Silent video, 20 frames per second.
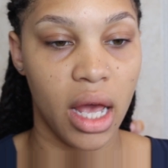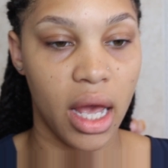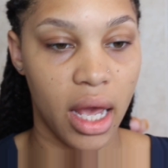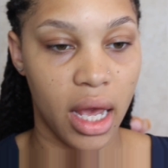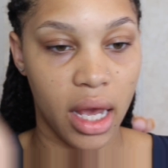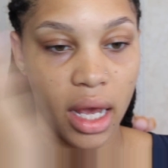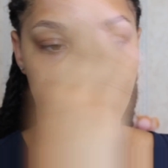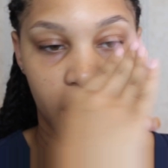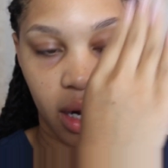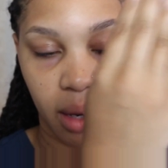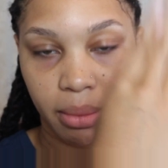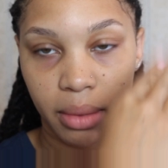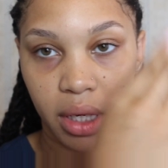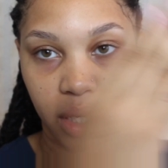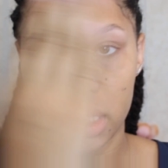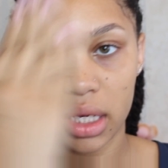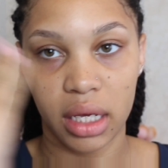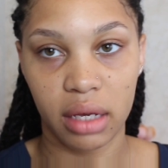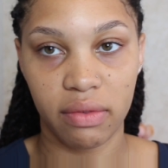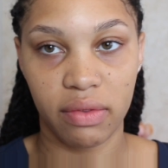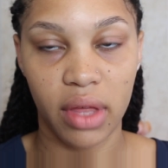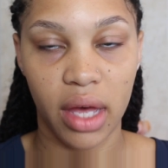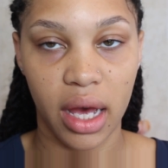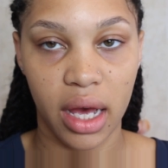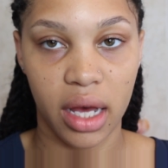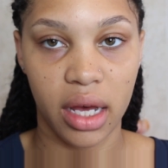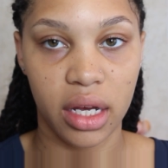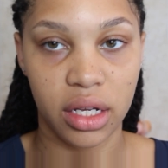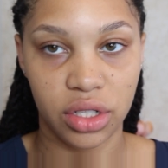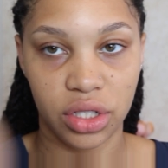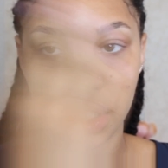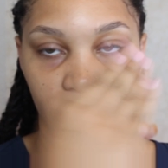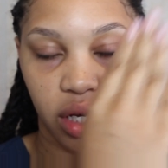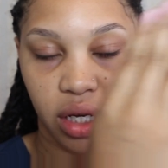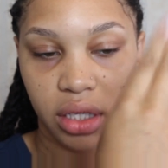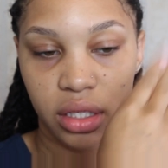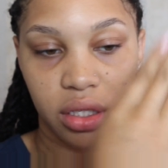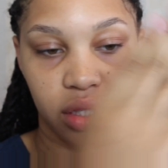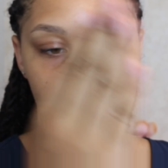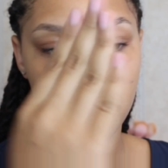and I'm gonna give that a
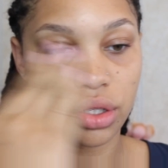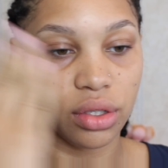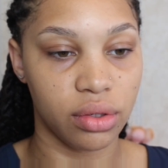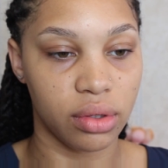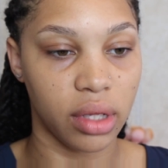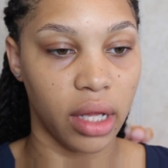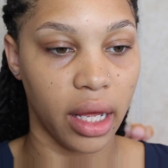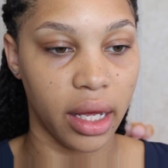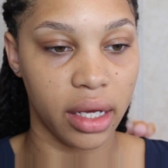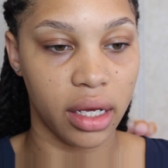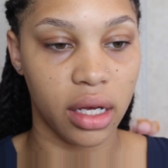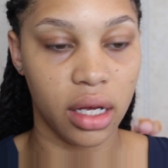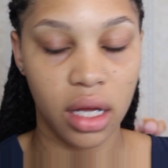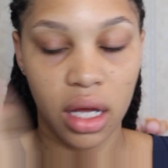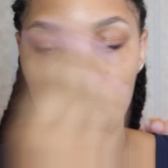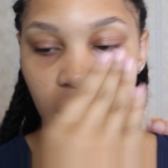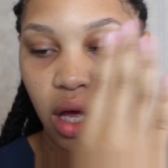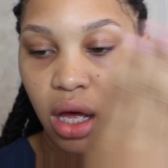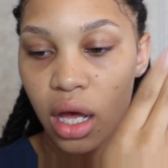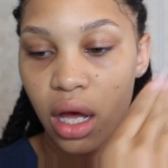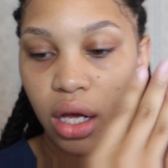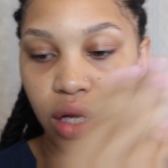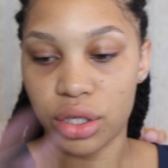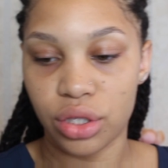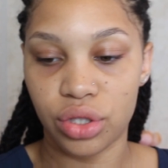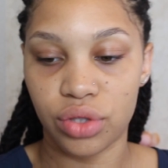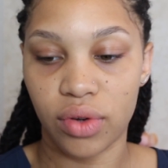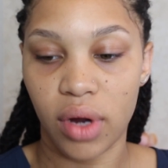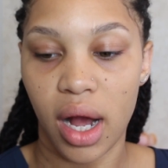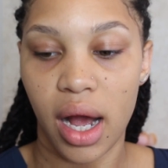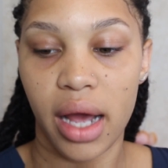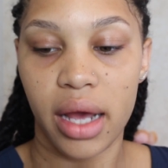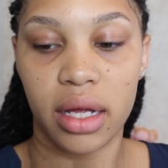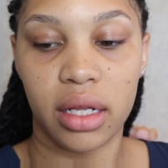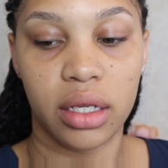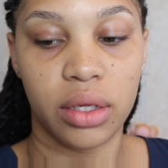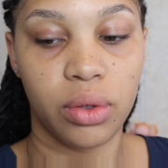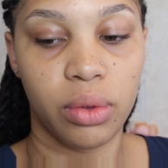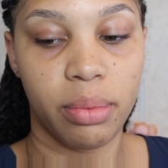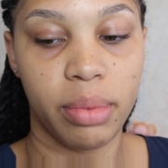chance to like dry
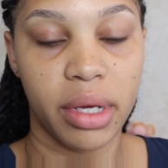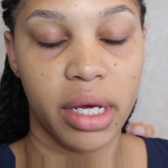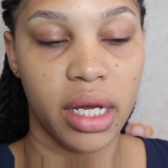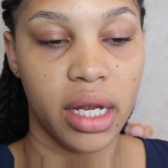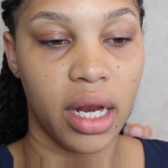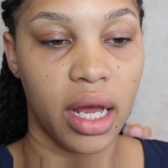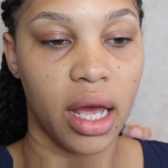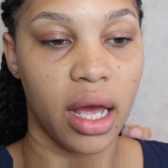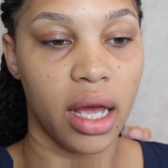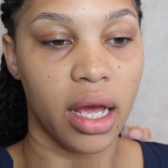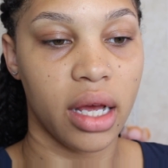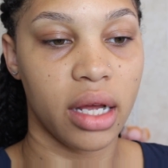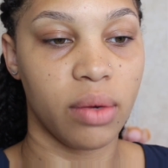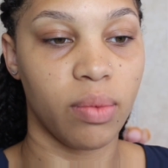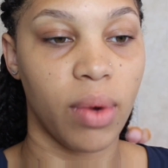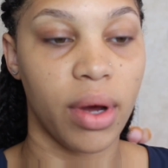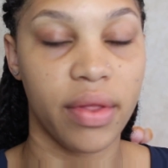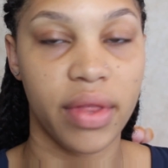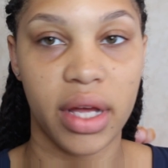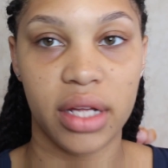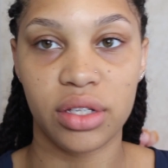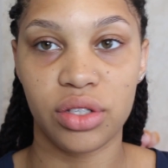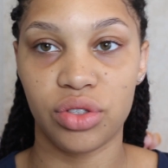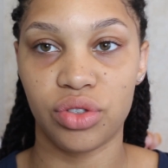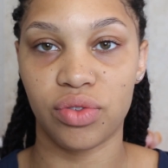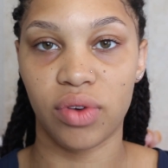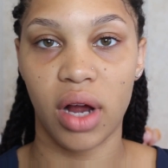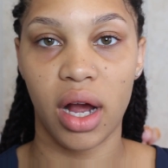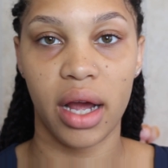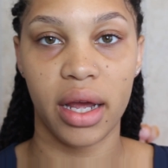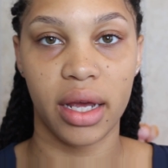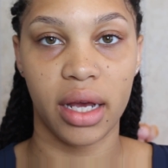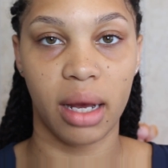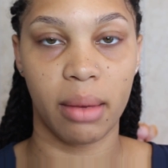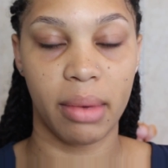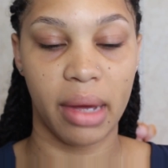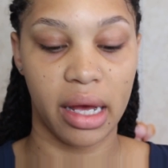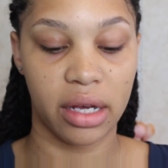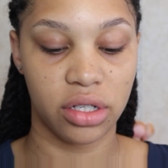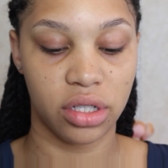a little bit. And while that's drying,
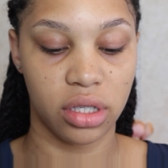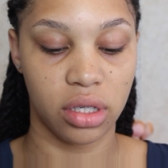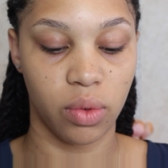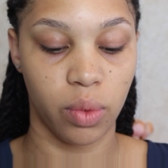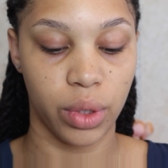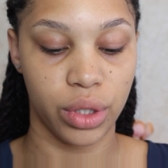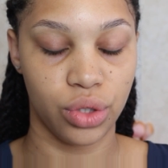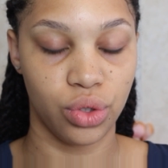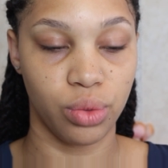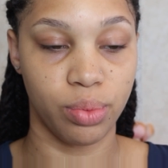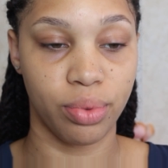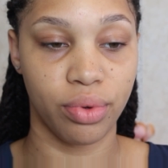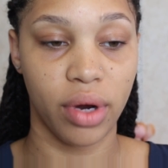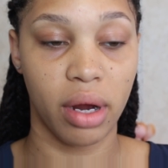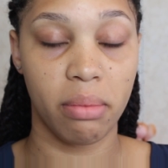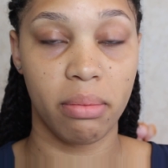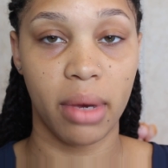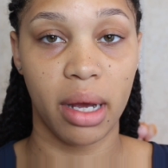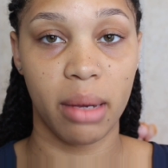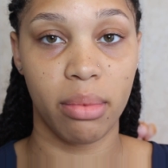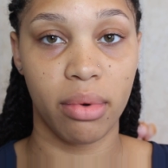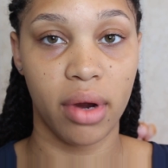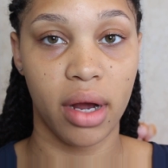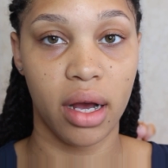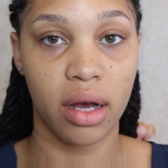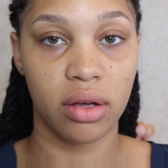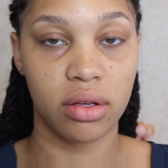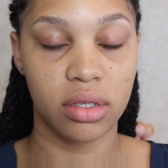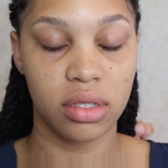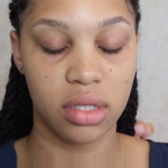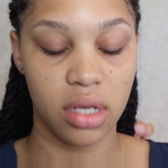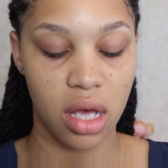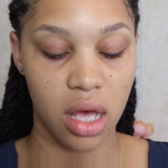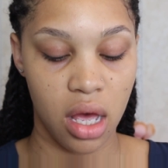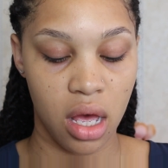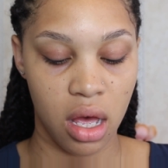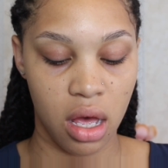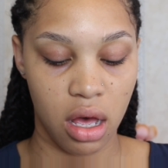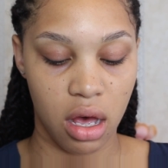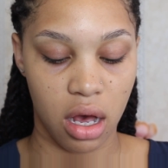I'm actually going to prep my brows
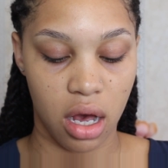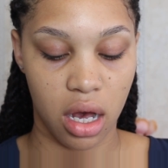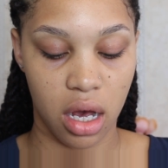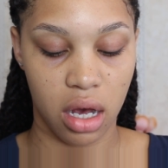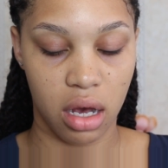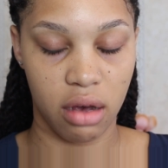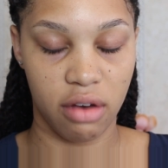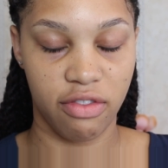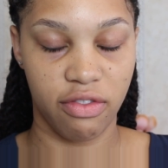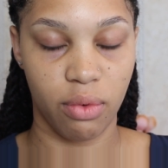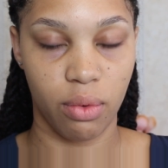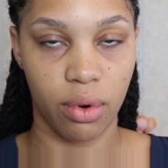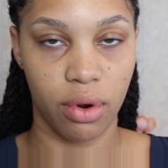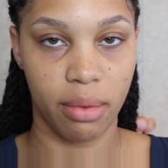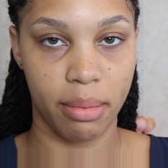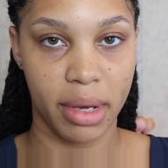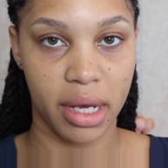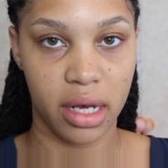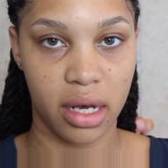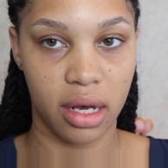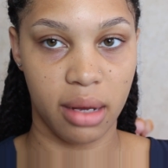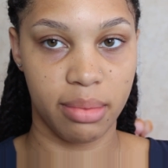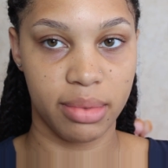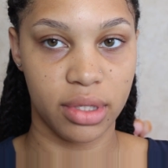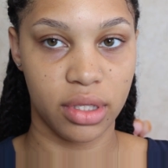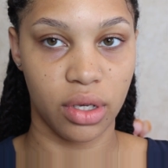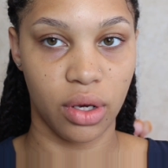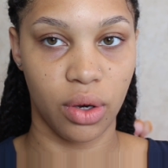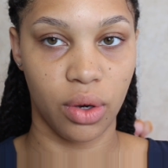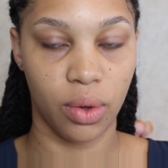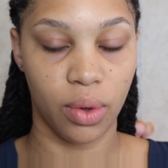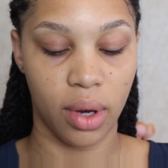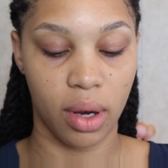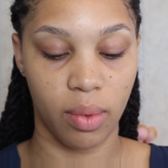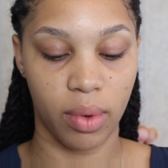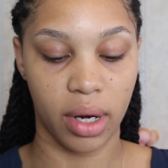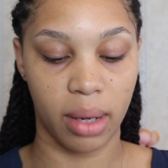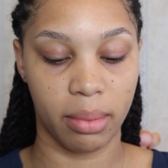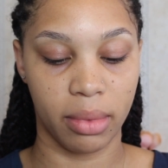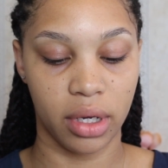for makeup. So
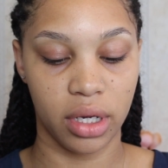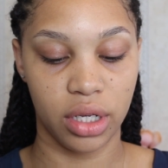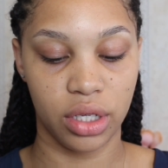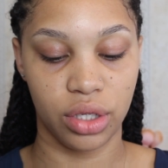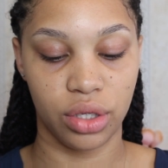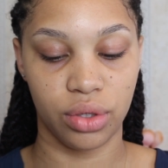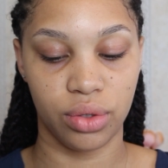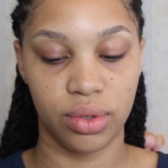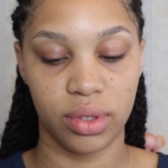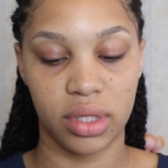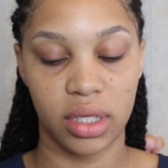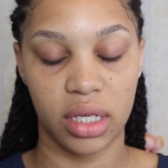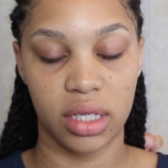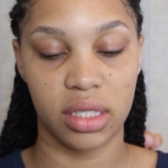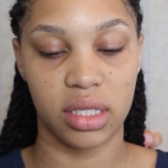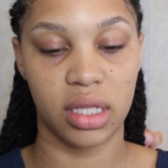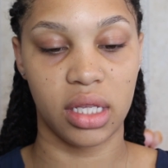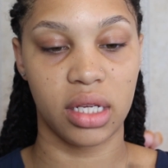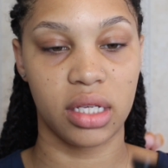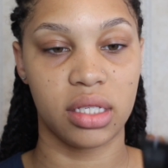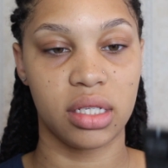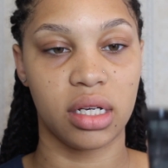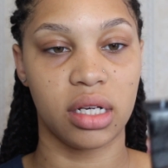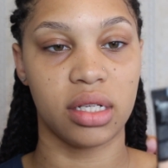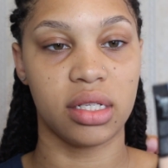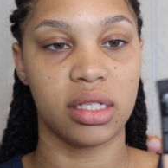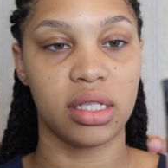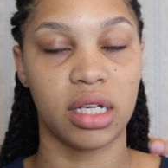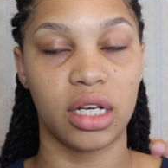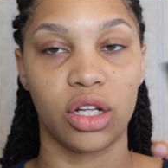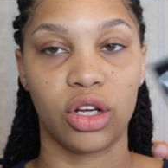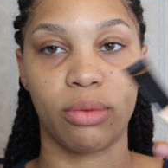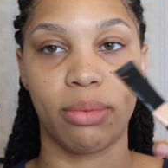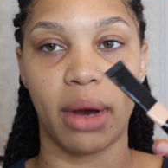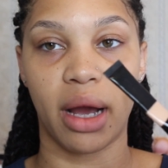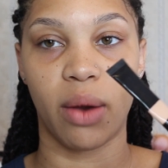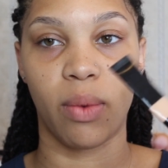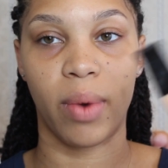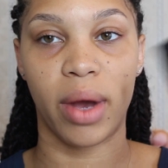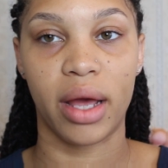what I'm going to use is this concealer
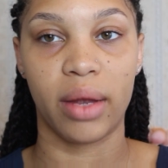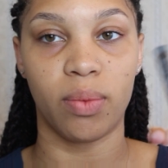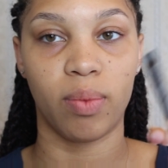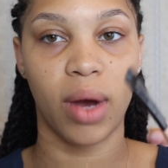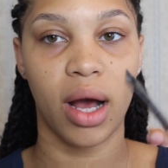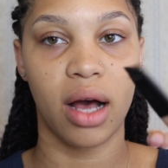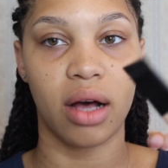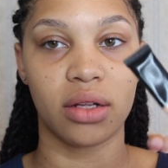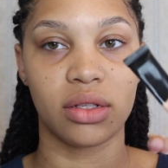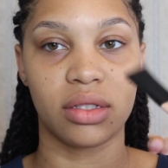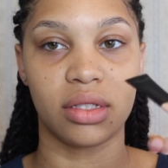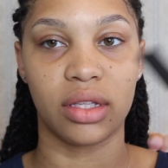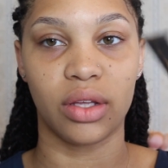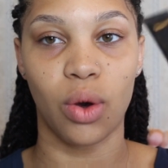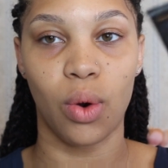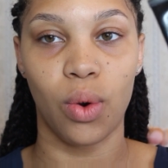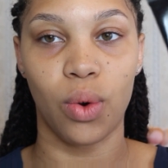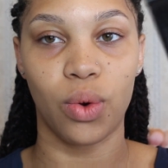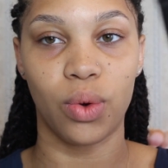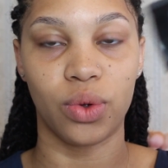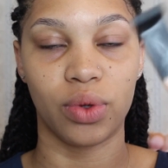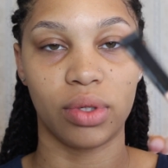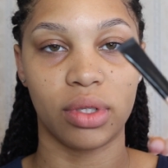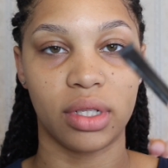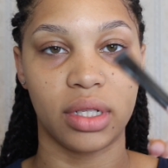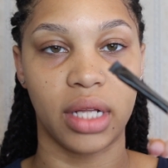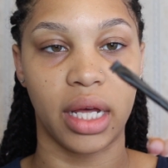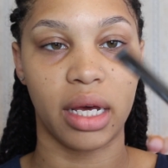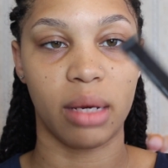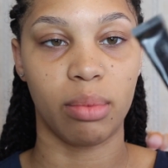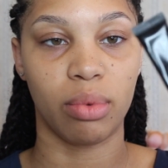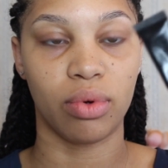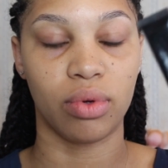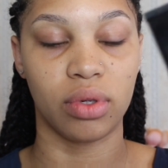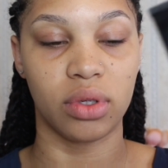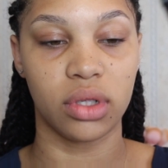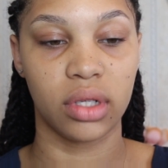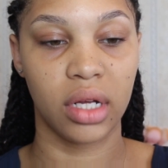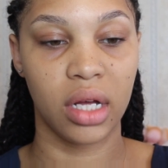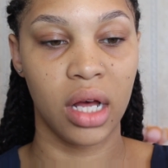by Wet n Wild. The whole
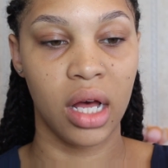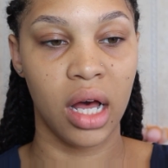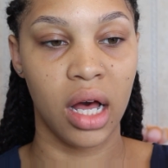label